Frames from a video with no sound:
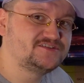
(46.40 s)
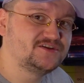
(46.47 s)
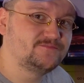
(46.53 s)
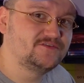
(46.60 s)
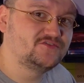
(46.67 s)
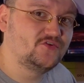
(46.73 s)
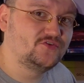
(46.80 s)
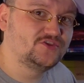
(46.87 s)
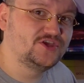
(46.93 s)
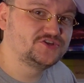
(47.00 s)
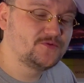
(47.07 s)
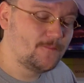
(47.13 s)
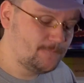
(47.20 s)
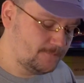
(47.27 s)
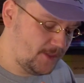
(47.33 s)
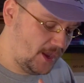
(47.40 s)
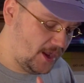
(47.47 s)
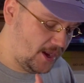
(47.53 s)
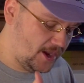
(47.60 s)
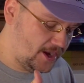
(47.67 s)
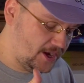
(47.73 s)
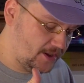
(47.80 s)
this whole dish.
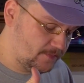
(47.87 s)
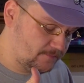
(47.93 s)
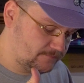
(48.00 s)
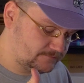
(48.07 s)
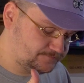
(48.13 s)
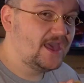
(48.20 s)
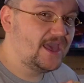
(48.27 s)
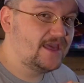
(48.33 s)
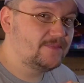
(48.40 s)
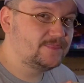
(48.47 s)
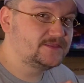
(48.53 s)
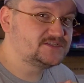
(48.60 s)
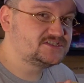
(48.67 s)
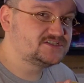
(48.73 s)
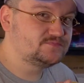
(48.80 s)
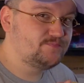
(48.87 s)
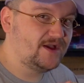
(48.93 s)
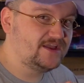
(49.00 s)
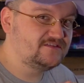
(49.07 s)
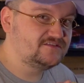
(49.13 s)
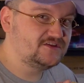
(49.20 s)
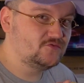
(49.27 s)
And the
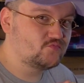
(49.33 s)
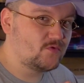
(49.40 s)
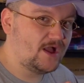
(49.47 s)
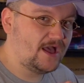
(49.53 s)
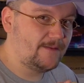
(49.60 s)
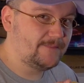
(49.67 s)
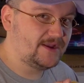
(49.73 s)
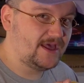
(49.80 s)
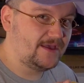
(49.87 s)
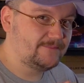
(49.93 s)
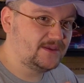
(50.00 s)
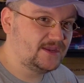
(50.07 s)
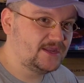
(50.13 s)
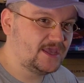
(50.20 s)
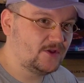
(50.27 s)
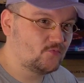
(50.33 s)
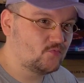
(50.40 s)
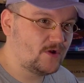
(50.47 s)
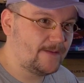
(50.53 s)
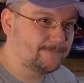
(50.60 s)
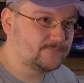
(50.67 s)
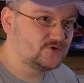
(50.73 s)
spicy ramen I'm eating
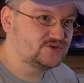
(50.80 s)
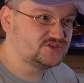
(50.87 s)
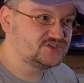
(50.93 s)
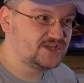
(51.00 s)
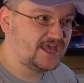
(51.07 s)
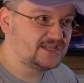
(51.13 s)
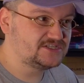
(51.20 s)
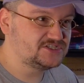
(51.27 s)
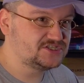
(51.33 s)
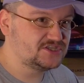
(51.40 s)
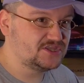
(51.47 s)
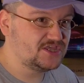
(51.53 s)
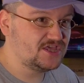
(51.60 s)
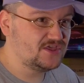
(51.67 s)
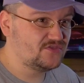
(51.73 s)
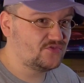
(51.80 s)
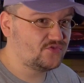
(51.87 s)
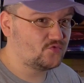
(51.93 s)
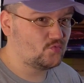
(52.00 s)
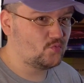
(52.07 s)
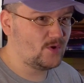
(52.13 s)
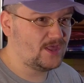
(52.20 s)
represents the
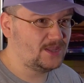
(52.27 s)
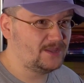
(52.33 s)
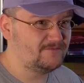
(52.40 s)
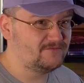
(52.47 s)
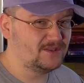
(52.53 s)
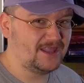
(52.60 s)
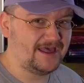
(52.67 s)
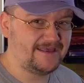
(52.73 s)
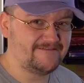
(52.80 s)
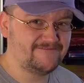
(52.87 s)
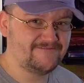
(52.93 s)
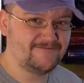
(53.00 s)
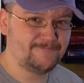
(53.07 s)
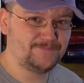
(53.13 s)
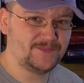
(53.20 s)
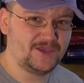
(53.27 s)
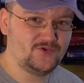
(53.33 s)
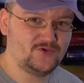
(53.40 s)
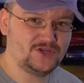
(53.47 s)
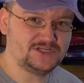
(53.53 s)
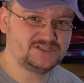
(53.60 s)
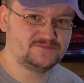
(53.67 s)
thrill of life that you
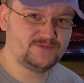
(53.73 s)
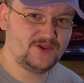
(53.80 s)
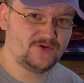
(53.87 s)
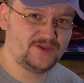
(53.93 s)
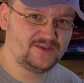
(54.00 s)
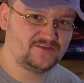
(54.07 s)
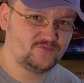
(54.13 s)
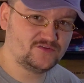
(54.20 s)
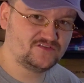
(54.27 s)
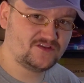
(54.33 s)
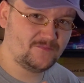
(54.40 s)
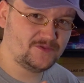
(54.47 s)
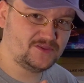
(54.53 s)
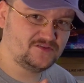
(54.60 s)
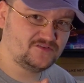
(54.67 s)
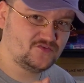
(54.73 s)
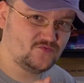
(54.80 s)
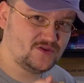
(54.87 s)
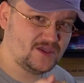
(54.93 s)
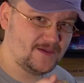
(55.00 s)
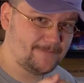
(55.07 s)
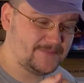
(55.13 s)
could experience with some of these
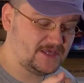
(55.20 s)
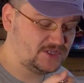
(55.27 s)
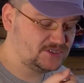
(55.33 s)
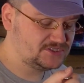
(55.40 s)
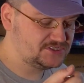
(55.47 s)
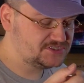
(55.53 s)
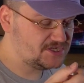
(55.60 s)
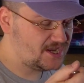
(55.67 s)
unique builds.